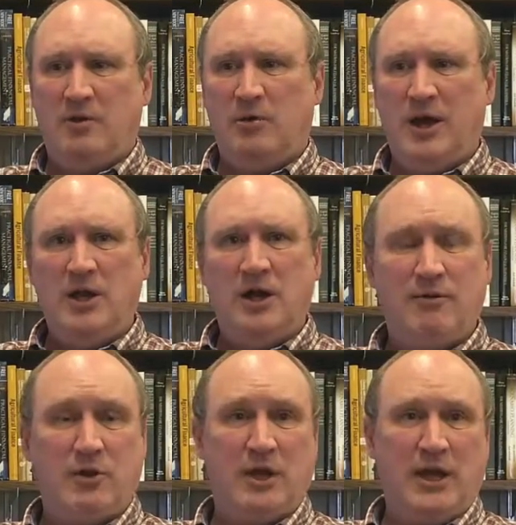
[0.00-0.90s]
Right if
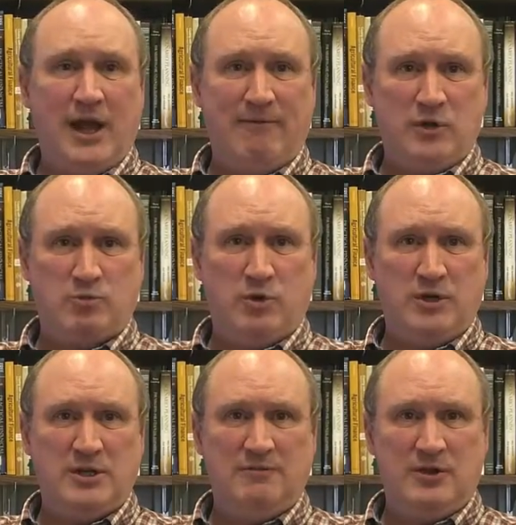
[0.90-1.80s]
you look at average
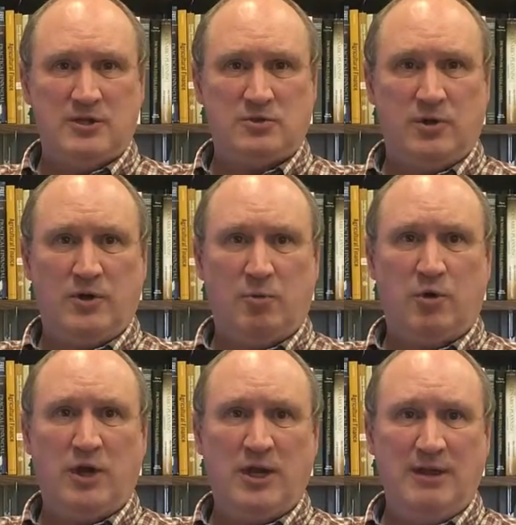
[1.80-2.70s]
productivity soil, the
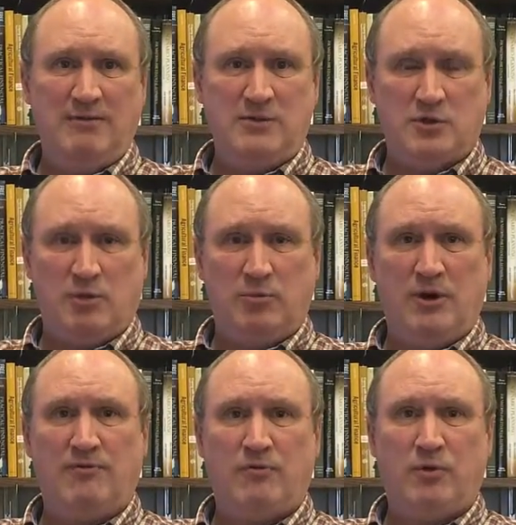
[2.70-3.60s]
break-evens are
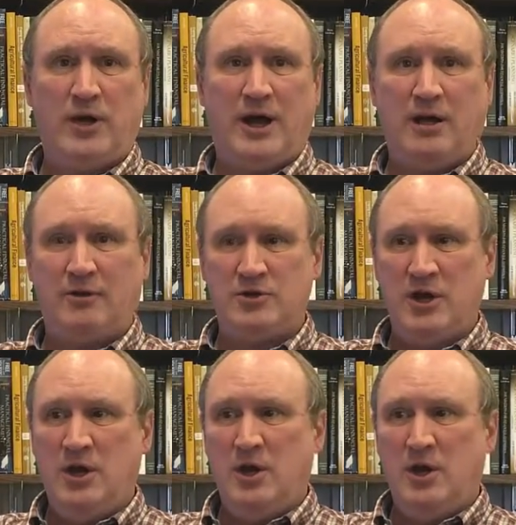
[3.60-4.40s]
above $4